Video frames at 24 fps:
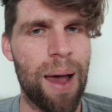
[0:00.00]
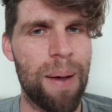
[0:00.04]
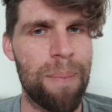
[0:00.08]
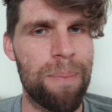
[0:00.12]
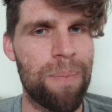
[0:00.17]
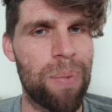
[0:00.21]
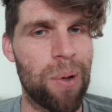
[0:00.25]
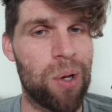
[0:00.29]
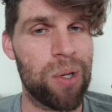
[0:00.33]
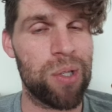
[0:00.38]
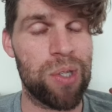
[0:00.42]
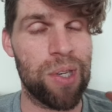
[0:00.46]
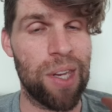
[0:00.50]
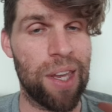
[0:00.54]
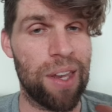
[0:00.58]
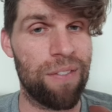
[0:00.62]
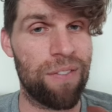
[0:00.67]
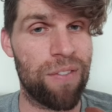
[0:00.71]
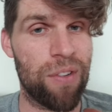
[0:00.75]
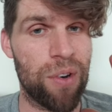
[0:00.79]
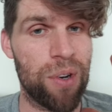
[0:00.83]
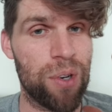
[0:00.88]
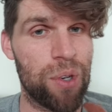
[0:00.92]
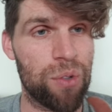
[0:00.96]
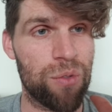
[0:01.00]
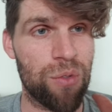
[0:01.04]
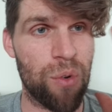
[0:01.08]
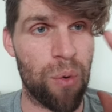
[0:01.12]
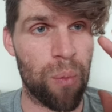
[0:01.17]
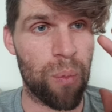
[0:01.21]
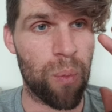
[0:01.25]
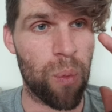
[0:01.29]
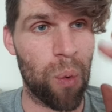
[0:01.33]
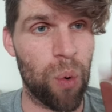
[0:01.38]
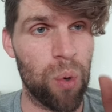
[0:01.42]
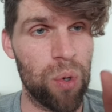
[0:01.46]
because you get very good
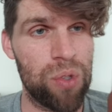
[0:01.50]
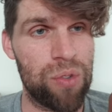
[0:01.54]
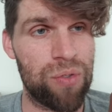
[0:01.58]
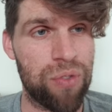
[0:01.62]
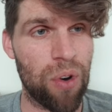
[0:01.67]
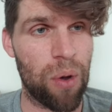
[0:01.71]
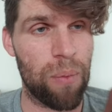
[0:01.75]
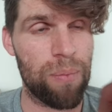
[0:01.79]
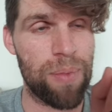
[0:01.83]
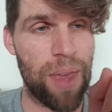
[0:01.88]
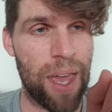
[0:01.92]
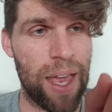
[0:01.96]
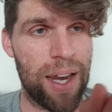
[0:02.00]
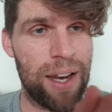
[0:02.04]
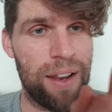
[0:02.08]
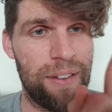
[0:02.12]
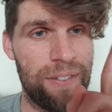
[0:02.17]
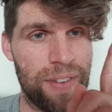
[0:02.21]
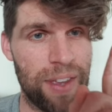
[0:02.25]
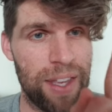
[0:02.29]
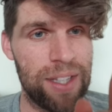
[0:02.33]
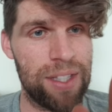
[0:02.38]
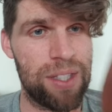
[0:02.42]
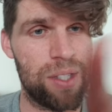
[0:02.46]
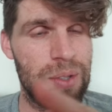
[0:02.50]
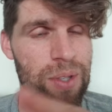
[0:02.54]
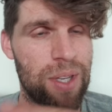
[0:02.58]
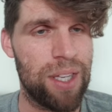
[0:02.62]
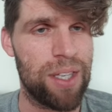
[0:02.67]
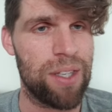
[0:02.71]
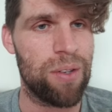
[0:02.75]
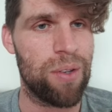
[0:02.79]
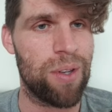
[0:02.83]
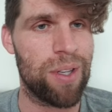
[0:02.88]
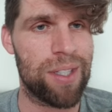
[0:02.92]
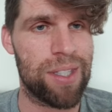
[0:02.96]
rewards from that event.
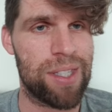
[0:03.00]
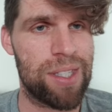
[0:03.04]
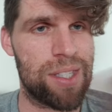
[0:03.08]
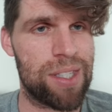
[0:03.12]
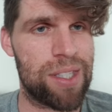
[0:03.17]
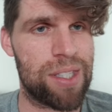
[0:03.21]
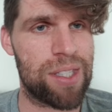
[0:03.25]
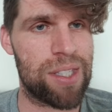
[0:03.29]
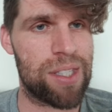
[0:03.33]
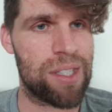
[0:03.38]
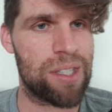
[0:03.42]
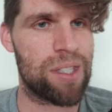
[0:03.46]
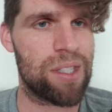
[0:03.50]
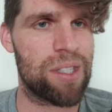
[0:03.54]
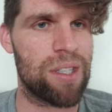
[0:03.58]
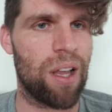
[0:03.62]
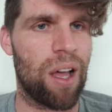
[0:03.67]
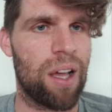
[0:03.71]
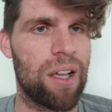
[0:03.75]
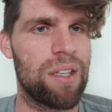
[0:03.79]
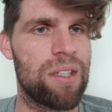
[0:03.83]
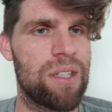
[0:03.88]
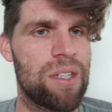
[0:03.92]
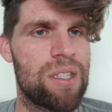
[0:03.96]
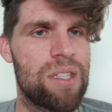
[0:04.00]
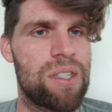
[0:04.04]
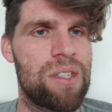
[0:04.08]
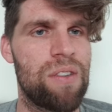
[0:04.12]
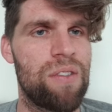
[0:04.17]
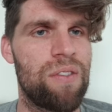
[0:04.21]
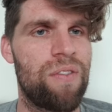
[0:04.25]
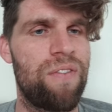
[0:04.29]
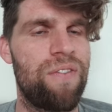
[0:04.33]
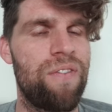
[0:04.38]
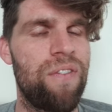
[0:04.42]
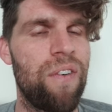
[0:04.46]
You can like just
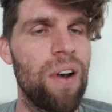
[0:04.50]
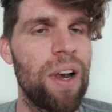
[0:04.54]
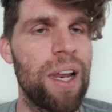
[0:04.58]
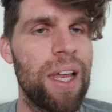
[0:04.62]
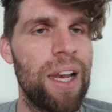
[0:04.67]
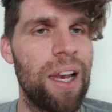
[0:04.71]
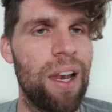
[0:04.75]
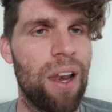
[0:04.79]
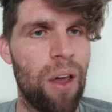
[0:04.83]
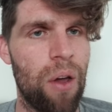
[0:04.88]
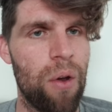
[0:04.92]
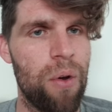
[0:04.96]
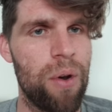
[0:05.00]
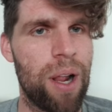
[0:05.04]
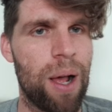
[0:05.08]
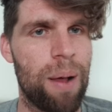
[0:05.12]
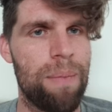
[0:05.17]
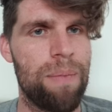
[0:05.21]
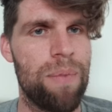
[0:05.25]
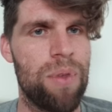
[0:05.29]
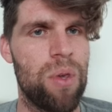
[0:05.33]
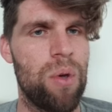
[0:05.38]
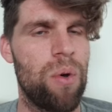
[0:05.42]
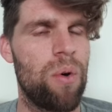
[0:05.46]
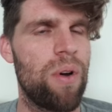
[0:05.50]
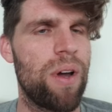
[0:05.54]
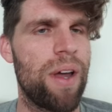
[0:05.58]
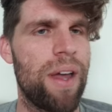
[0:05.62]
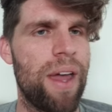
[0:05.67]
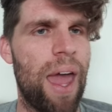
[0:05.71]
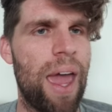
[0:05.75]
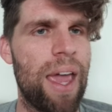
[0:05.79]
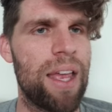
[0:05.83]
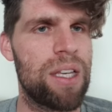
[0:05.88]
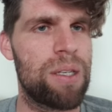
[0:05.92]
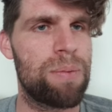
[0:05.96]
fully load up your
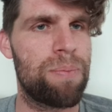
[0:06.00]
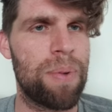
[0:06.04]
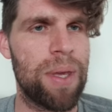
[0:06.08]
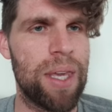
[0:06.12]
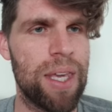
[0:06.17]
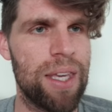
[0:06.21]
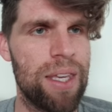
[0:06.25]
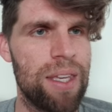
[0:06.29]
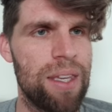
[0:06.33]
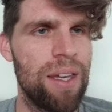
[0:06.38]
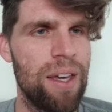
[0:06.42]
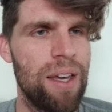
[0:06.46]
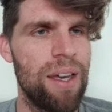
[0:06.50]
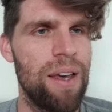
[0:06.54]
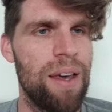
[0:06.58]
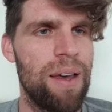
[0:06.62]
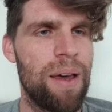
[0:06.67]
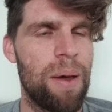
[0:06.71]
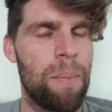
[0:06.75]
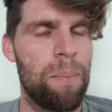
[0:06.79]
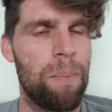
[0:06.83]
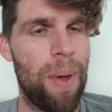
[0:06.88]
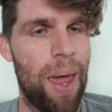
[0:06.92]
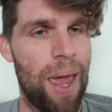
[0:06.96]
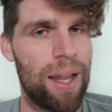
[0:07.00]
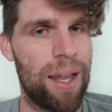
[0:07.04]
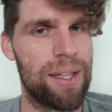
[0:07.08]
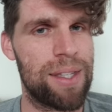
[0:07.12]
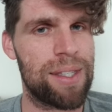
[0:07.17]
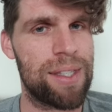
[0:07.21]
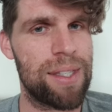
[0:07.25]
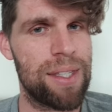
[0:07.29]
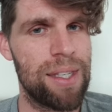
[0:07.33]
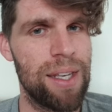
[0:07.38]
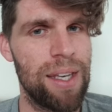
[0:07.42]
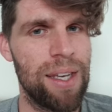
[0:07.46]
HP
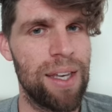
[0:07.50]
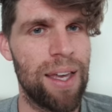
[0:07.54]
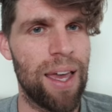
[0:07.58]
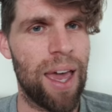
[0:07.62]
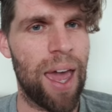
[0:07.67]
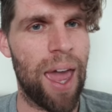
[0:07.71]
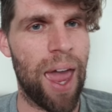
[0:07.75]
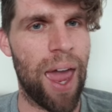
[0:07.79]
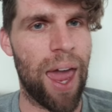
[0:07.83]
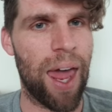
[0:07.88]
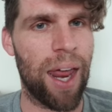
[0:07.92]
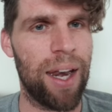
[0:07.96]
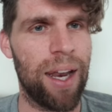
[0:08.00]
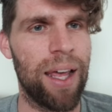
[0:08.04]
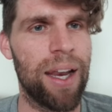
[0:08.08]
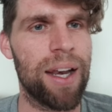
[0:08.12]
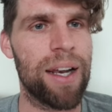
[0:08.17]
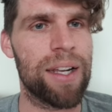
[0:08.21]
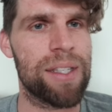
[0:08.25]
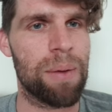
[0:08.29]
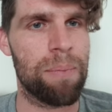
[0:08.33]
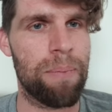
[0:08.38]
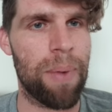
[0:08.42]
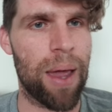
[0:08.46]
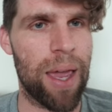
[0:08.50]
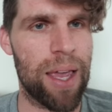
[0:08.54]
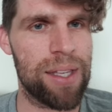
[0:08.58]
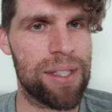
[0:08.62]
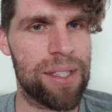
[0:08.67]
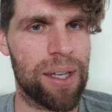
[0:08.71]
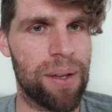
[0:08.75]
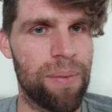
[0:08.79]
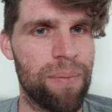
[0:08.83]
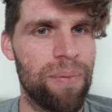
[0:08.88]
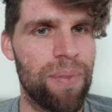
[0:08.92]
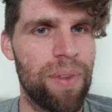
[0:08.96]
mats, and it is
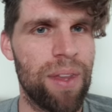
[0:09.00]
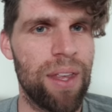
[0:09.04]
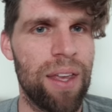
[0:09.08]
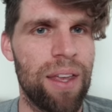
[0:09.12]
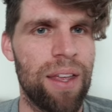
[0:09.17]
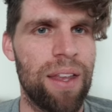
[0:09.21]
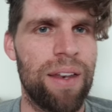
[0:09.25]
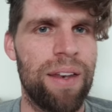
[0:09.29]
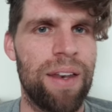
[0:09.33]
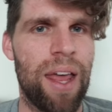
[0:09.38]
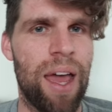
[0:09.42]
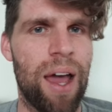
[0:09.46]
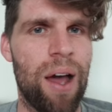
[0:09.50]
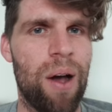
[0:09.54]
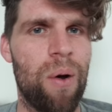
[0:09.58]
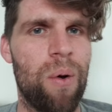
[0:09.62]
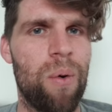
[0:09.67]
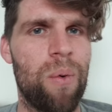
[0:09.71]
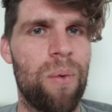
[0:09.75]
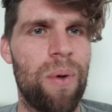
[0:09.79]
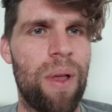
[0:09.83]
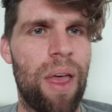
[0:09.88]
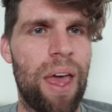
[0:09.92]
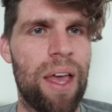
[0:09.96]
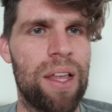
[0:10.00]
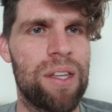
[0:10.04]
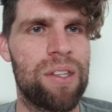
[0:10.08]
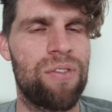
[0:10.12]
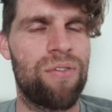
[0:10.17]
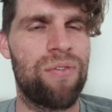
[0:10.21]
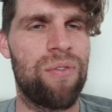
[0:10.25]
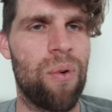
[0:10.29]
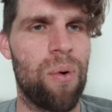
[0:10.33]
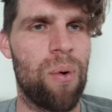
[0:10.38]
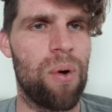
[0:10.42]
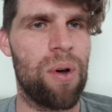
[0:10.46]
amazing. Now as
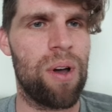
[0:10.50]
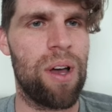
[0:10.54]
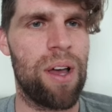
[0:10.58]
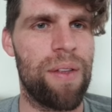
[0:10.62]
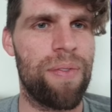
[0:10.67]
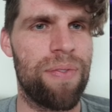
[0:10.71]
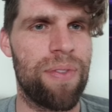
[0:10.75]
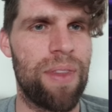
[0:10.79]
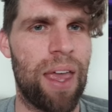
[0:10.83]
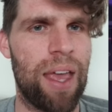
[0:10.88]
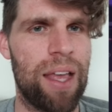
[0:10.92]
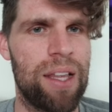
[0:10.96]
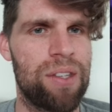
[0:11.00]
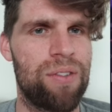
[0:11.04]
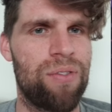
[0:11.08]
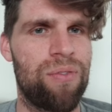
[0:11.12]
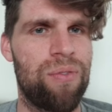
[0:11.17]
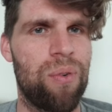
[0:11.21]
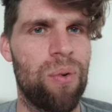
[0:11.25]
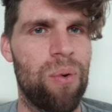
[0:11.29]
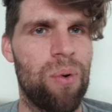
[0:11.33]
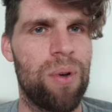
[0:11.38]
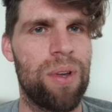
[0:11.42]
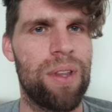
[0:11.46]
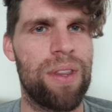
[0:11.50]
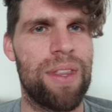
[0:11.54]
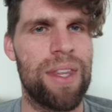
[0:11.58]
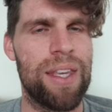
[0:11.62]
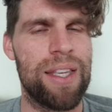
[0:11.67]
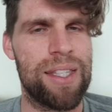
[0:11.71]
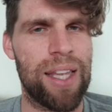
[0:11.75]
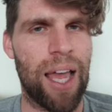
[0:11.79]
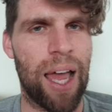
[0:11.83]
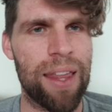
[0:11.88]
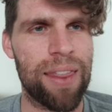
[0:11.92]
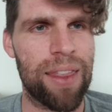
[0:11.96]
for
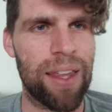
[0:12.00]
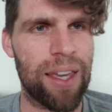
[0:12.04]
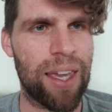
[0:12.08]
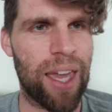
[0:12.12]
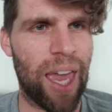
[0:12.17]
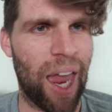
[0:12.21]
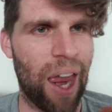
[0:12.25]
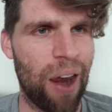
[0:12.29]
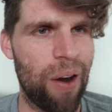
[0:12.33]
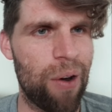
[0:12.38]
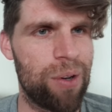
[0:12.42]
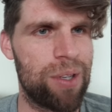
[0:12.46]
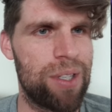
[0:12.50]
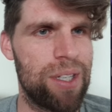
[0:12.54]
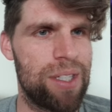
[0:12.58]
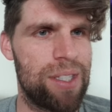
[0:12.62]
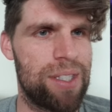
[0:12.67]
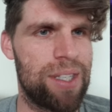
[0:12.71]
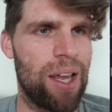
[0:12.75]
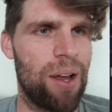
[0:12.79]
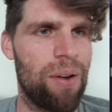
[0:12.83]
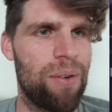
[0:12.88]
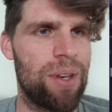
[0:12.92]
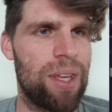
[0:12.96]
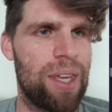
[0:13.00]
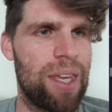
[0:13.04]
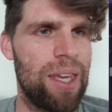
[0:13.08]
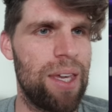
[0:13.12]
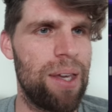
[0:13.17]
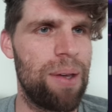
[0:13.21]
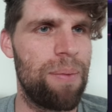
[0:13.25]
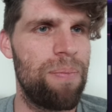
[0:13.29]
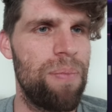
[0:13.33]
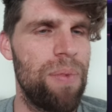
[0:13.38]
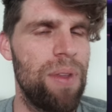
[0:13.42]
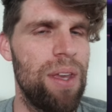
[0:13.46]
these other characters down
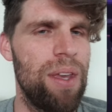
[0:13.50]
here,